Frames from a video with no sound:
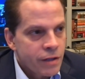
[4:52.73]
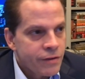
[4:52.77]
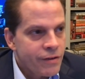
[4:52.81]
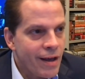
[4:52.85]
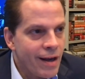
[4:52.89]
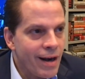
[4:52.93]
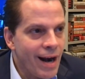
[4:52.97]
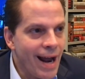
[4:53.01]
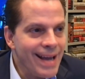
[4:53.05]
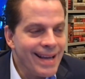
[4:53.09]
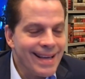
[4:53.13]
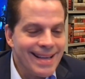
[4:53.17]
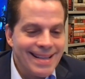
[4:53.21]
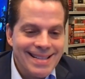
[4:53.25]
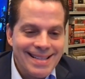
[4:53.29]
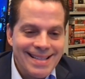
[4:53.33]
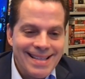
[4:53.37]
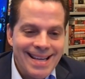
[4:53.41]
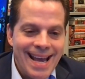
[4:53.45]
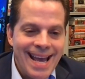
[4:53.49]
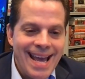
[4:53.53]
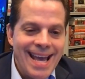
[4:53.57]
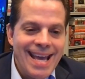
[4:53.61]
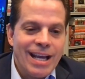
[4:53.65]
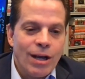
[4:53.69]
that I can
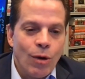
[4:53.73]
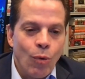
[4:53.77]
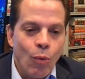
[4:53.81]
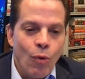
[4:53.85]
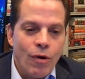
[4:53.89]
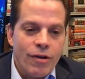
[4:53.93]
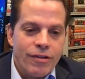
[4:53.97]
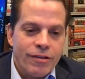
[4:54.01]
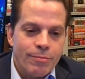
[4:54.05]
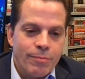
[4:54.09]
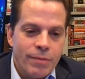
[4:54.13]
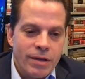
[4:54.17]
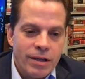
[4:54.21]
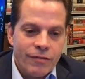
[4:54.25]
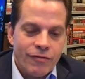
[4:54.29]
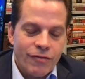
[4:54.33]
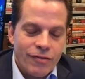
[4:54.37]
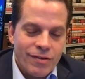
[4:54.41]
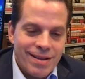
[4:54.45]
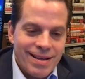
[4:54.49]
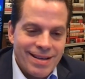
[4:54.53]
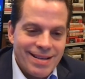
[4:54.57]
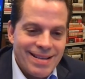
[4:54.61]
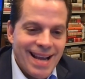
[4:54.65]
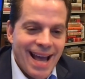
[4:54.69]
take with me
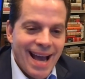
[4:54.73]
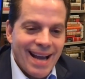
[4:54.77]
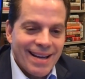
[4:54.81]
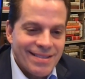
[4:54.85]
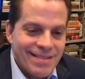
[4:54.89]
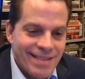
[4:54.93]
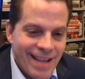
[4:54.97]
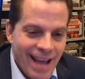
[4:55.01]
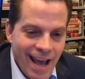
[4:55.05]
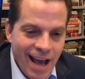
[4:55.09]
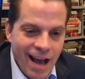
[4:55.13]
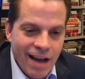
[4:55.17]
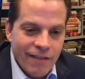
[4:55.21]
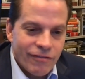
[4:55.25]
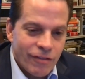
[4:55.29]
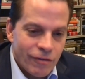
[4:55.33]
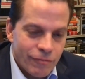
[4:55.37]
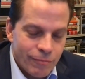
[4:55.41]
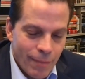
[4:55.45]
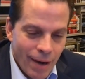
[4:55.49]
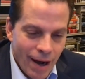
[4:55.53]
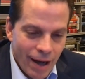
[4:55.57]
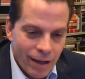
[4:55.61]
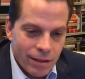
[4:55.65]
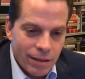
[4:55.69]
for the next half
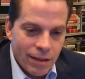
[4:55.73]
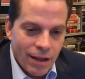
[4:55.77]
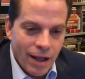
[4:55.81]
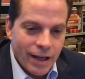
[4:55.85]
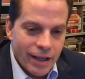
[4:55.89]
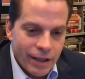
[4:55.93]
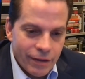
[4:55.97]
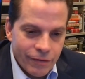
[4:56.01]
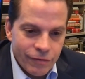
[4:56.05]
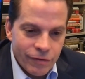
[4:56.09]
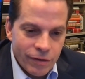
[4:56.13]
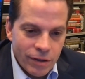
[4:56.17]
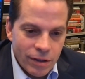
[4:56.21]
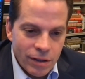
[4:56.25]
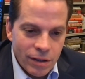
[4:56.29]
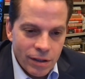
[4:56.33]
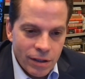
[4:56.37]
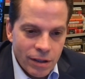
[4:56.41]
of my life